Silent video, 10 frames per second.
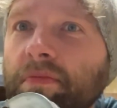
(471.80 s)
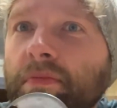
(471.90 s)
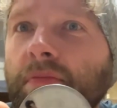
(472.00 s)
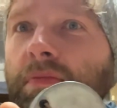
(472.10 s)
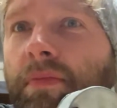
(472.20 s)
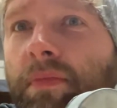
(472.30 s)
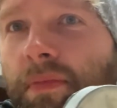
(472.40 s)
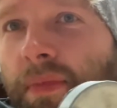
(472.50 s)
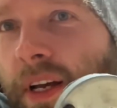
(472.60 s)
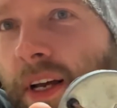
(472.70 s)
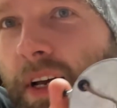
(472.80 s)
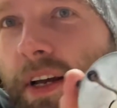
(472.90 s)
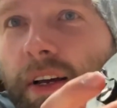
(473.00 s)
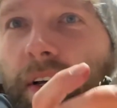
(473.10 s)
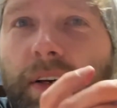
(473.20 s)

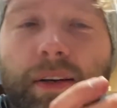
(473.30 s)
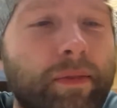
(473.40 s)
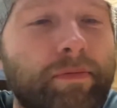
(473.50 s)
No one is speaking in this clip.